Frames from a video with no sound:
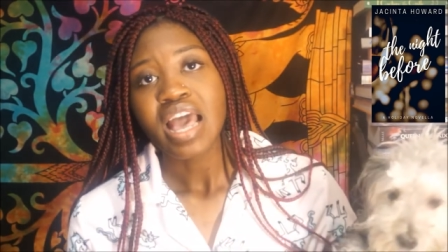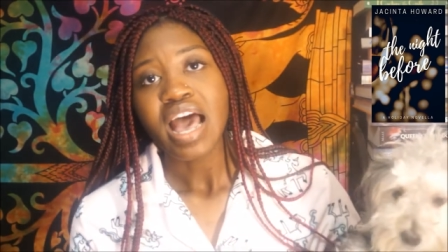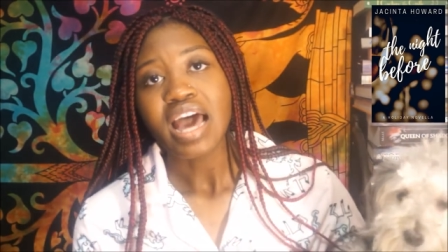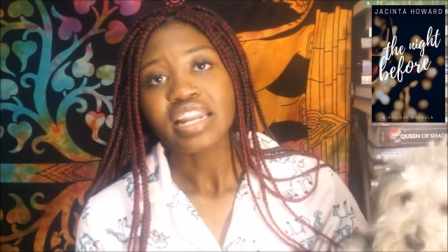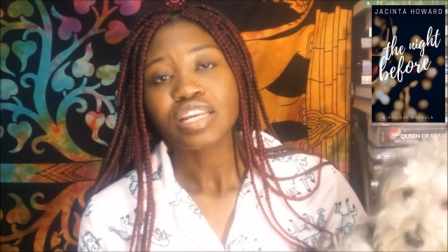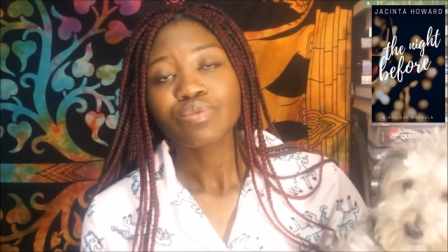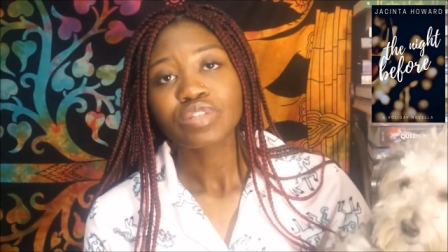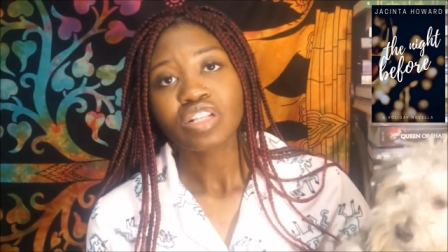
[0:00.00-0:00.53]

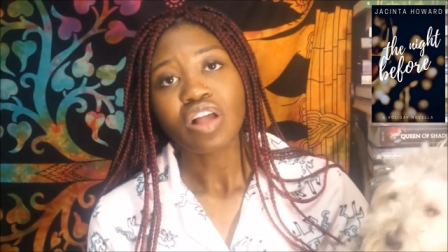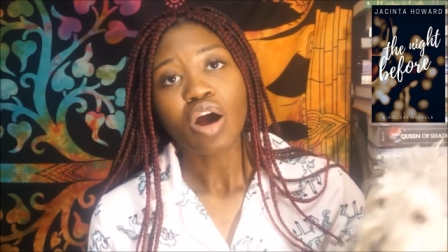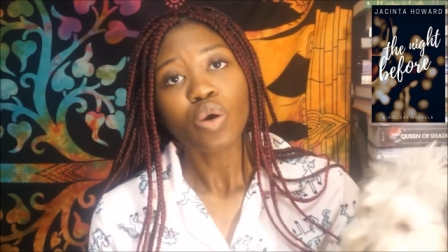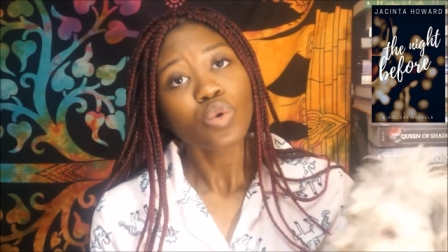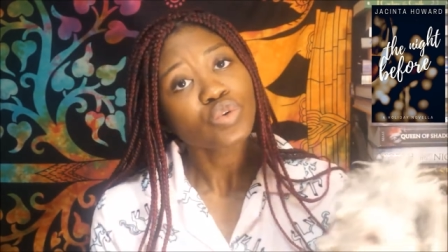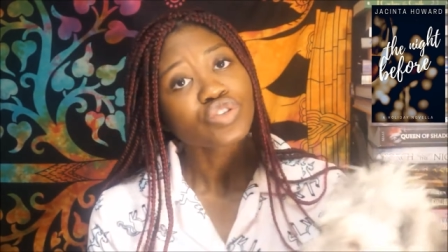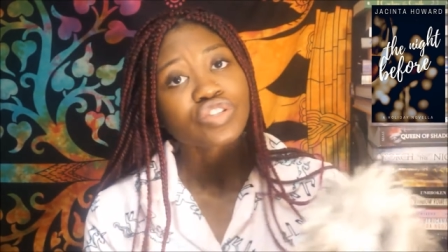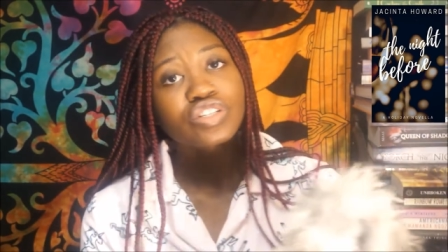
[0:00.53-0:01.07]
and he was a lot
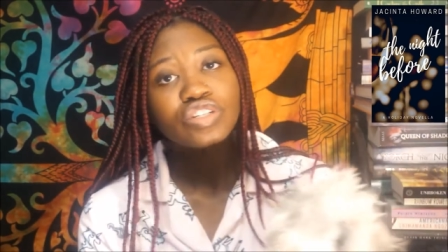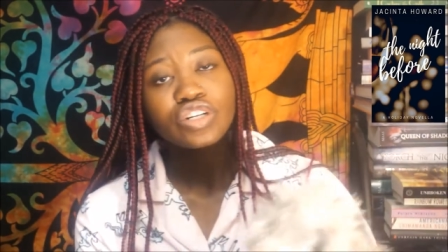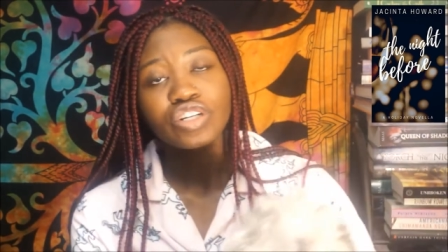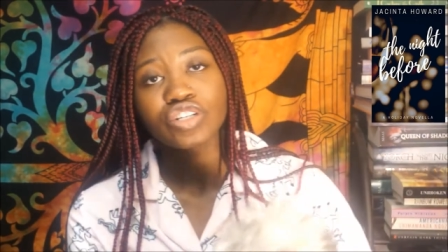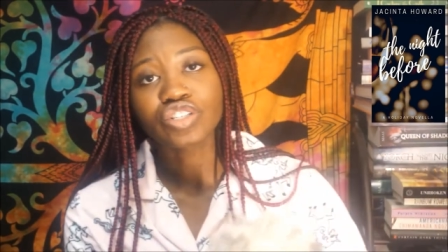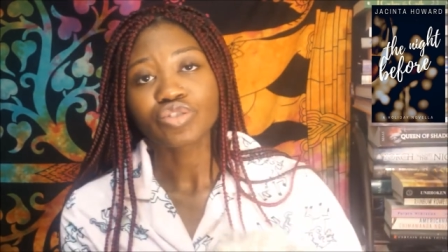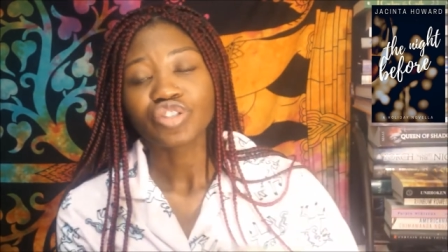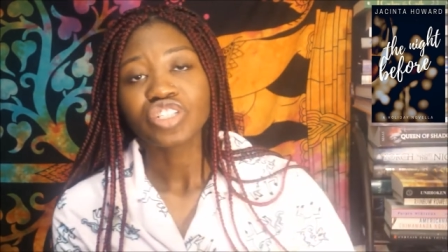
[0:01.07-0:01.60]
older than
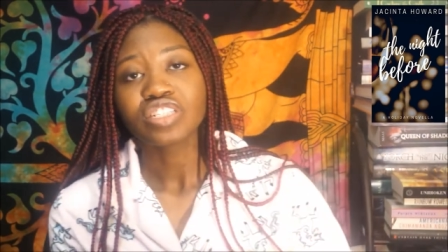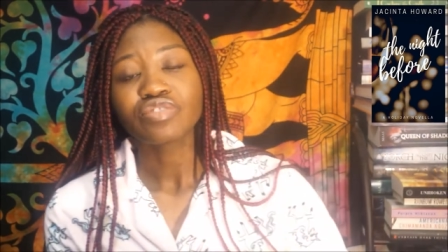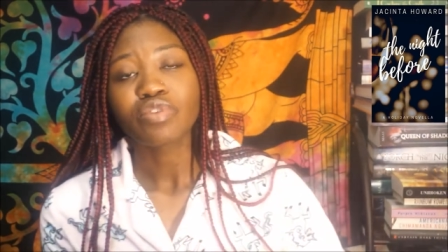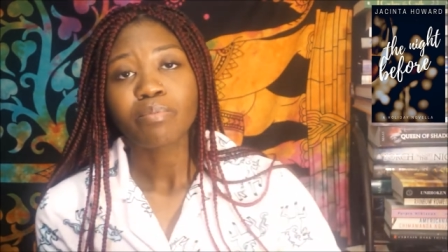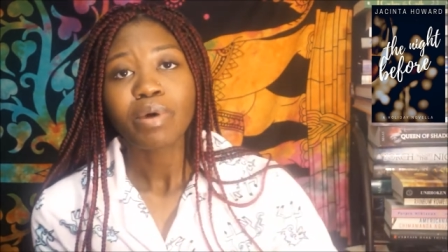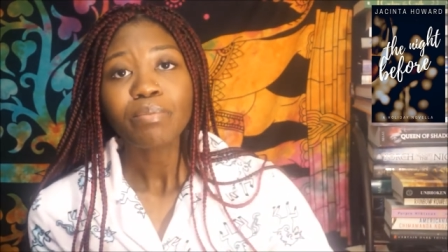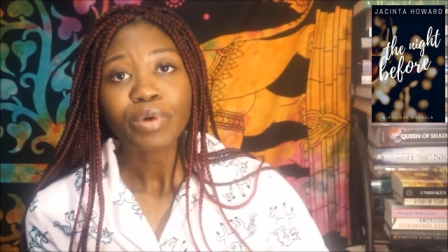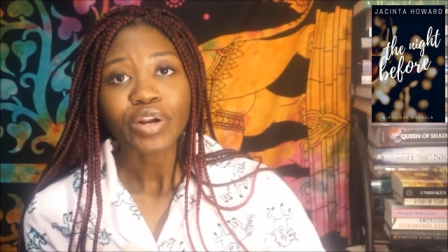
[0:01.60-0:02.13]
her, so she didn't
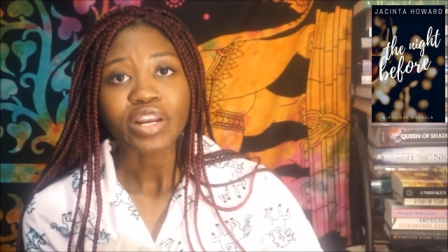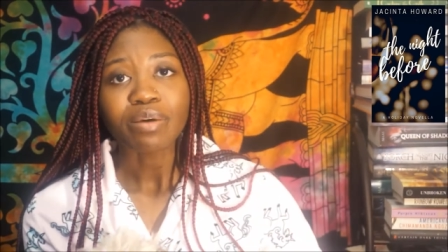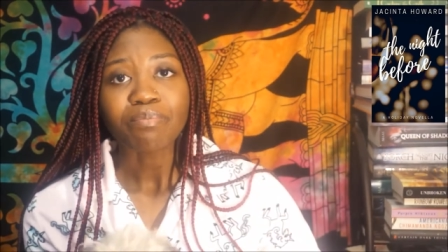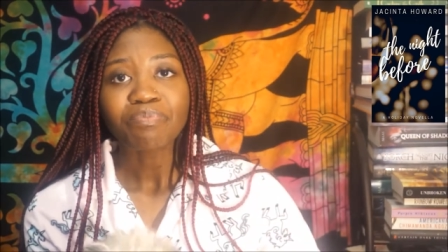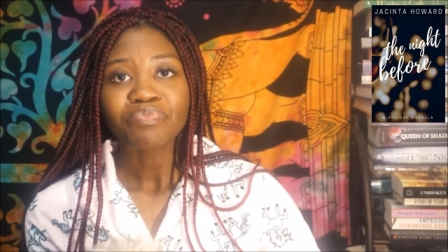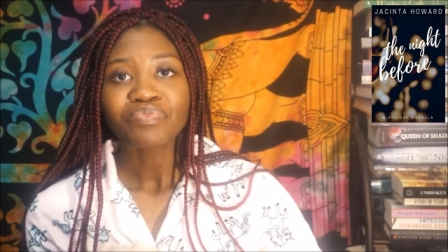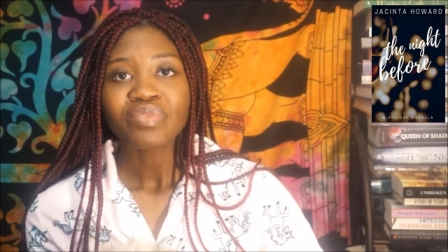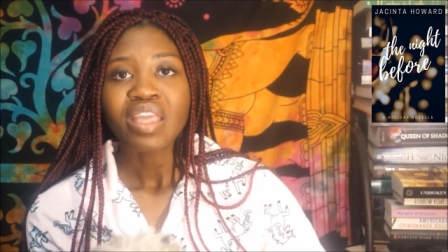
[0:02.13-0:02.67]
remember him.